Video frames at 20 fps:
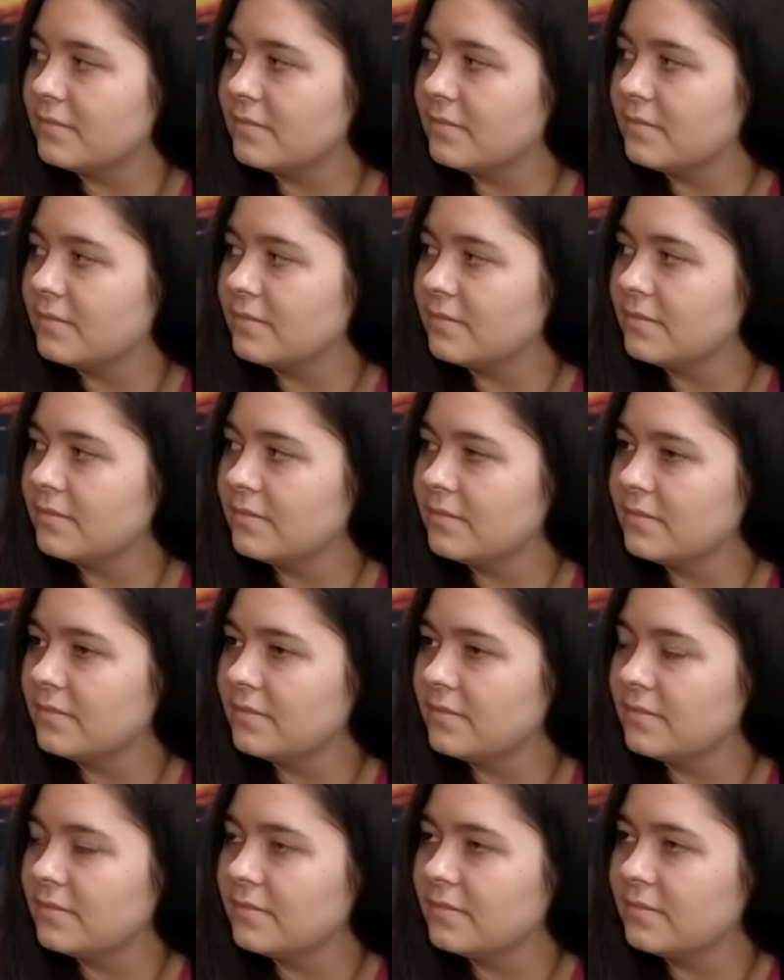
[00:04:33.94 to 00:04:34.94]

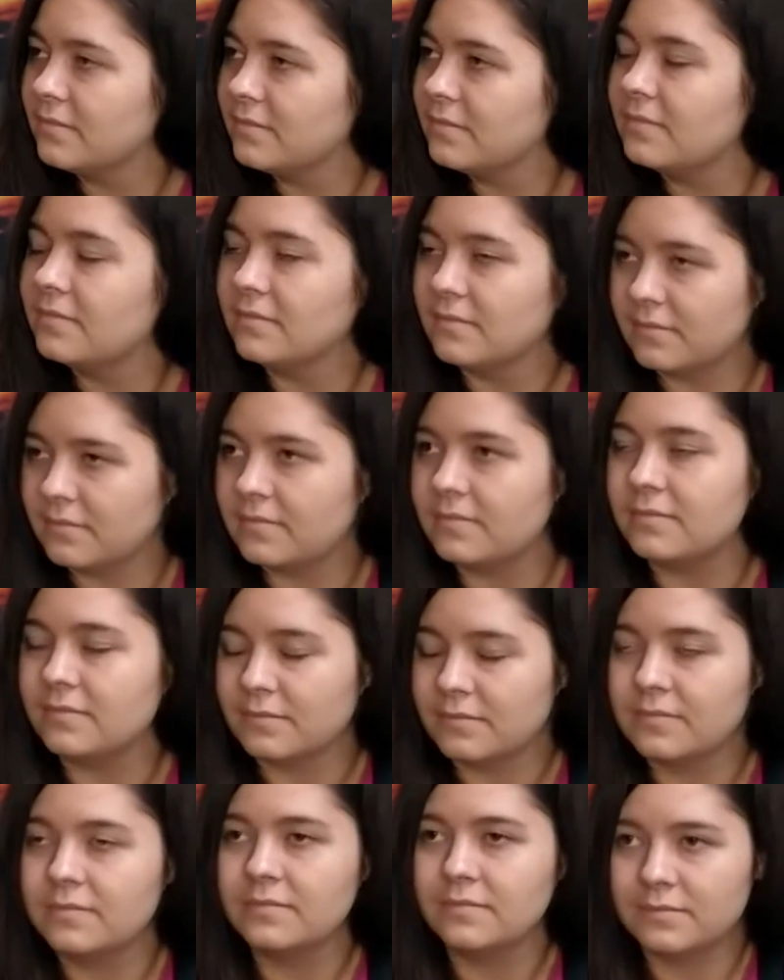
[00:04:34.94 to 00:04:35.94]

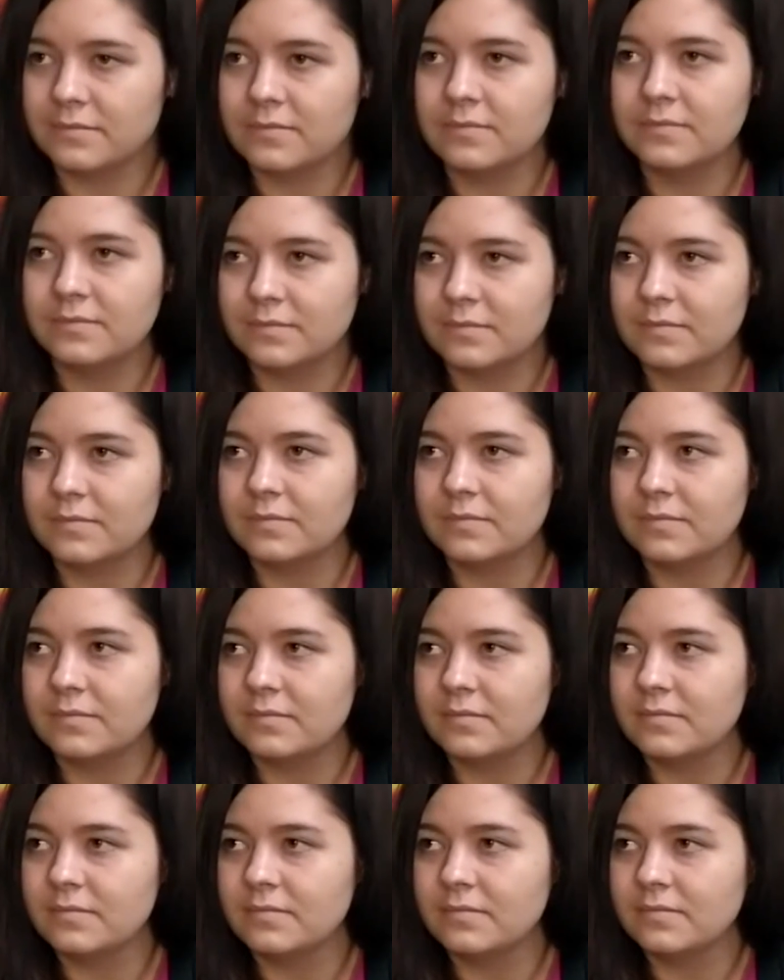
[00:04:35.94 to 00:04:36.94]

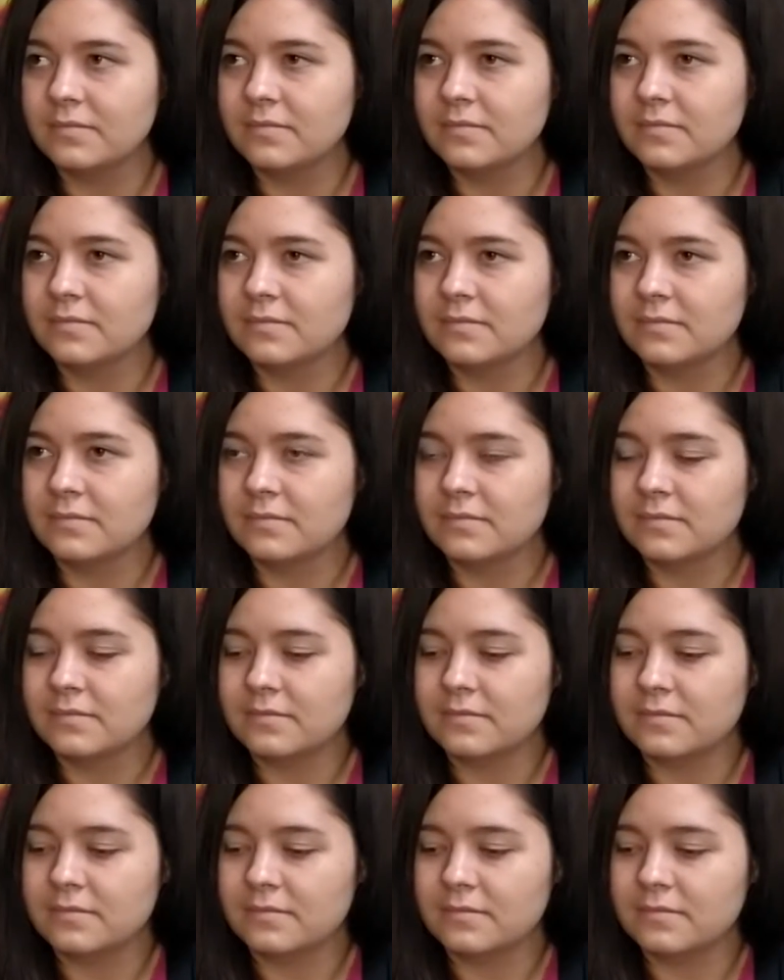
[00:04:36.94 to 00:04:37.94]

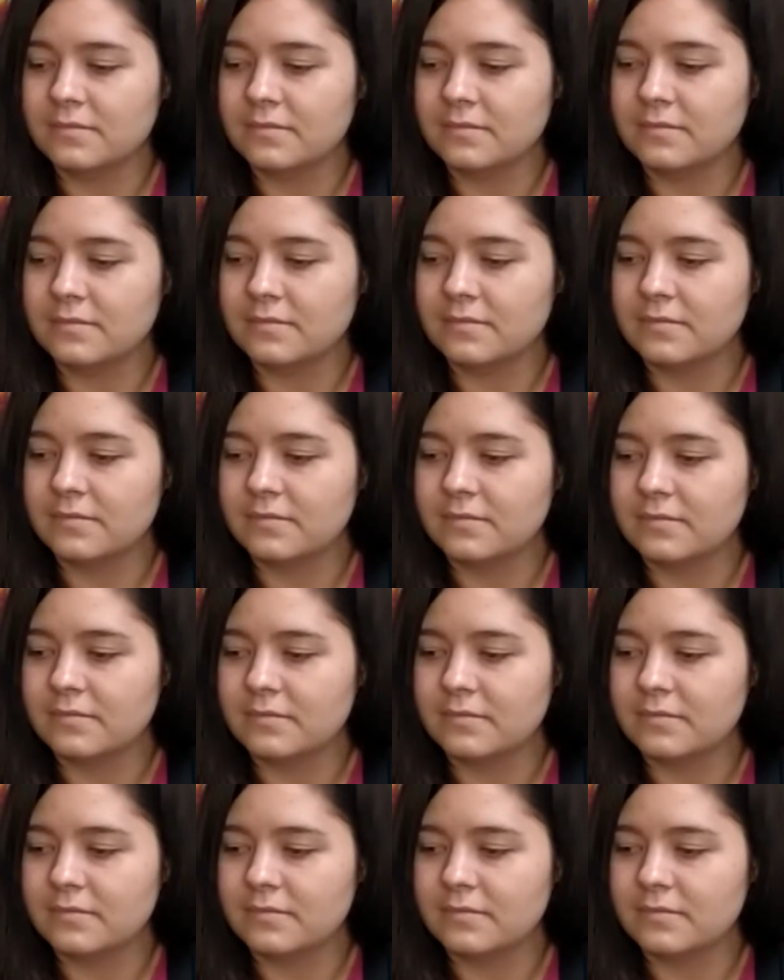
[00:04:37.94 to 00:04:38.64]
[no speech]